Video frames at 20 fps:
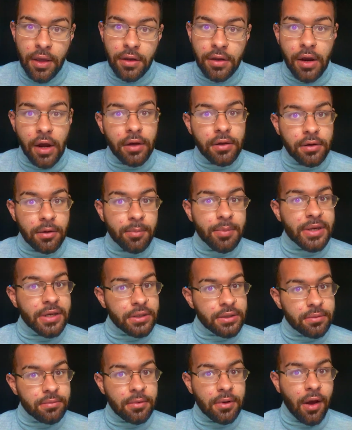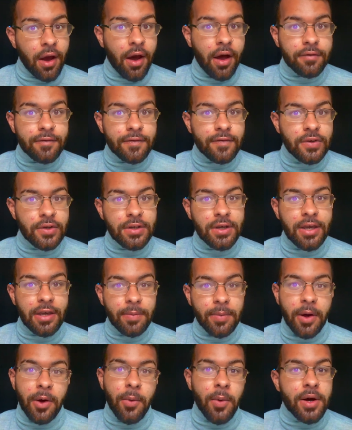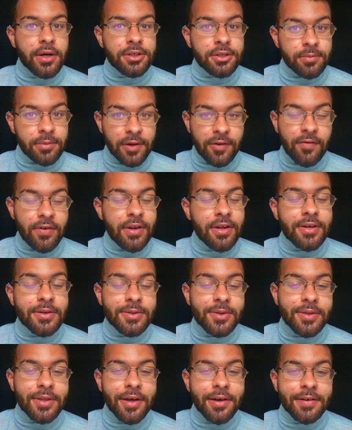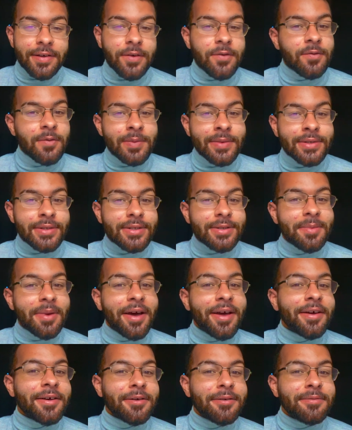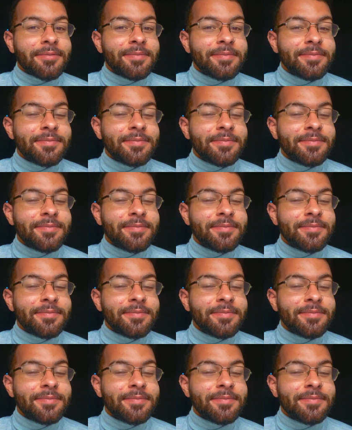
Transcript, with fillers: Y'all gonna piss me off if you keep on watching my videos without giving me a smile.